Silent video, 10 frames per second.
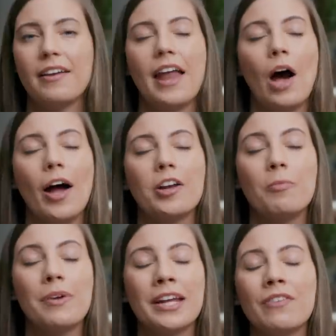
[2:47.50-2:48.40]
Now, I
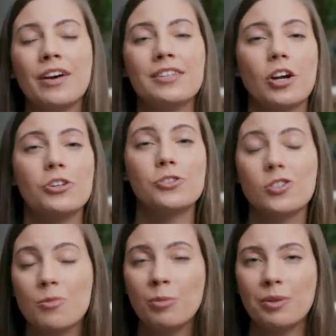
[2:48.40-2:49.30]
know many of us are
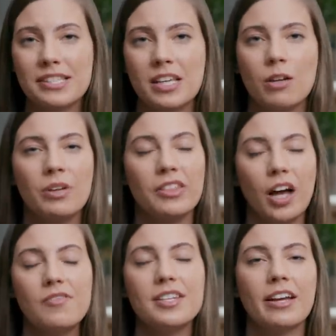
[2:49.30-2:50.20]
super busy. We
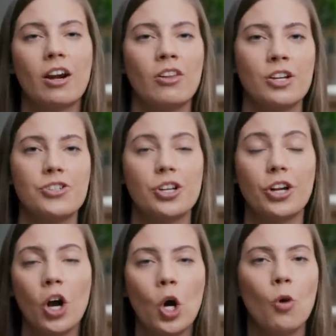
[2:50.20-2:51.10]
love to get our lunch to
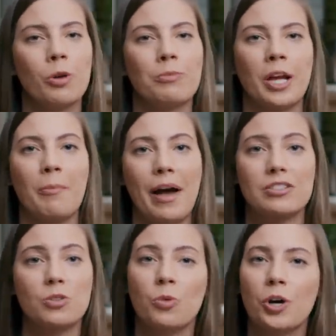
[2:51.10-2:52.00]
go, we bring it back to